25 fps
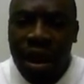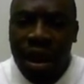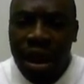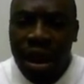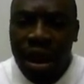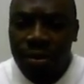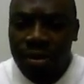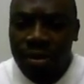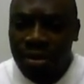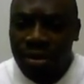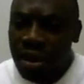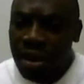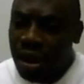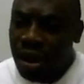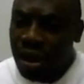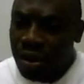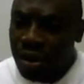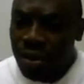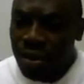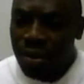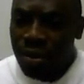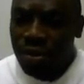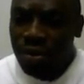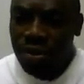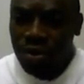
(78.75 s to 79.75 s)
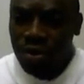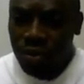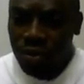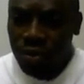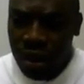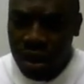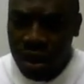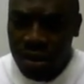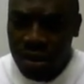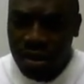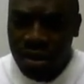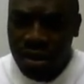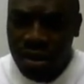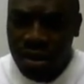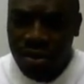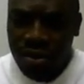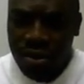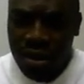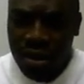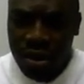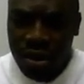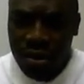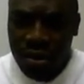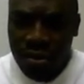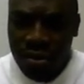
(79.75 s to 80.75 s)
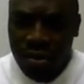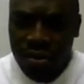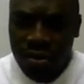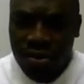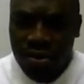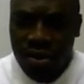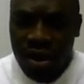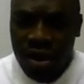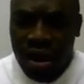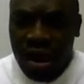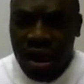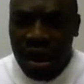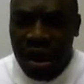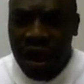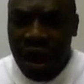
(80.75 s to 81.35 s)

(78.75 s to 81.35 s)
and you take notes where you need to take notes